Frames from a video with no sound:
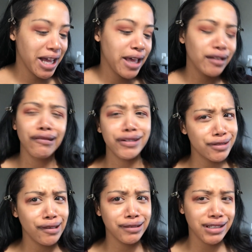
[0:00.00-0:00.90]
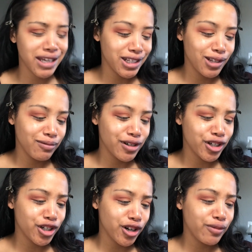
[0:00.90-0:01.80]
They're like, just in case you weren't
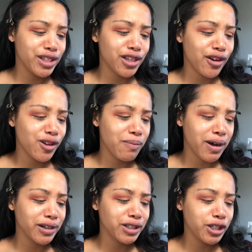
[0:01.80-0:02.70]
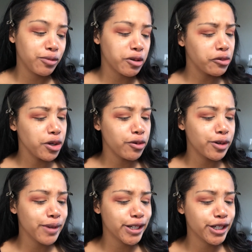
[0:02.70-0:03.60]
sure, we saw you bought two, but we want to
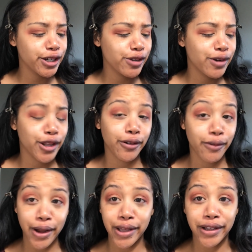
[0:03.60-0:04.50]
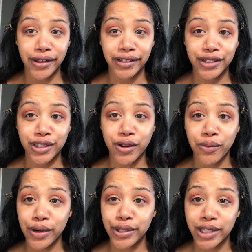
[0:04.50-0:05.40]
make sure you got the right color, so
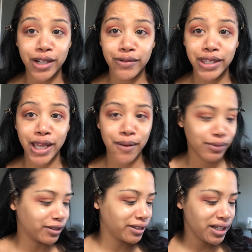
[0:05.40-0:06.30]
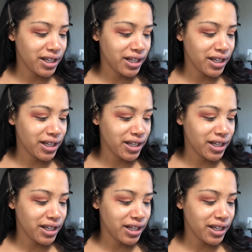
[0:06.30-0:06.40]
we're gonna send you a sample.